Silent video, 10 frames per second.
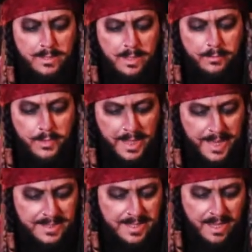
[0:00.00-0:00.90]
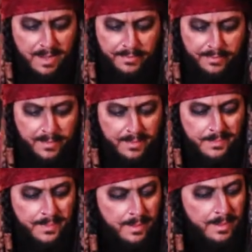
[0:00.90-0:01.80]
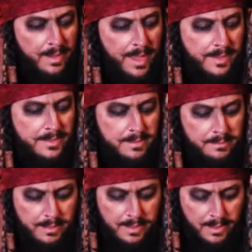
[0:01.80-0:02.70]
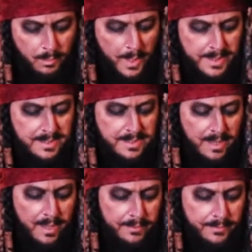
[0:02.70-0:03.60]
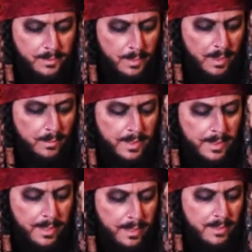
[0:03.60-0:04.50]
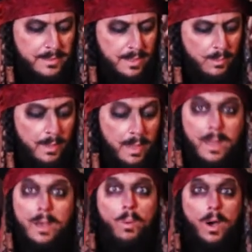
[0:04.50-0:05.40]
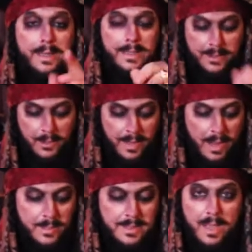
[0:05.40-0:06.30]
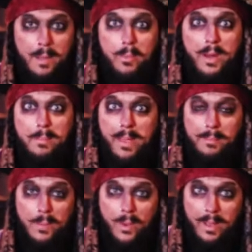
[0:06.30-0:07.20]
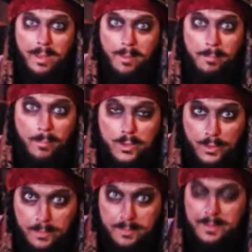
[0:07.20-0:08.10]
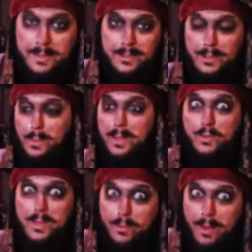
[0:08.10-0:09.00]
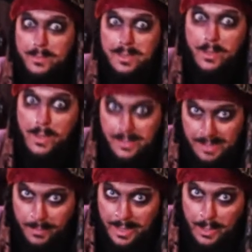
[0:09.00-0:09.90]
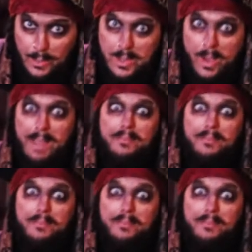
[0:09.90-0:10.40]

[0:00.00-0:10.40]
So you've got your headscarf and your uh, your waist scarf as well. There you go. So uh, what I need to do now is uh, bring back my uh, model to uh, dress her up so you can see what it looks like.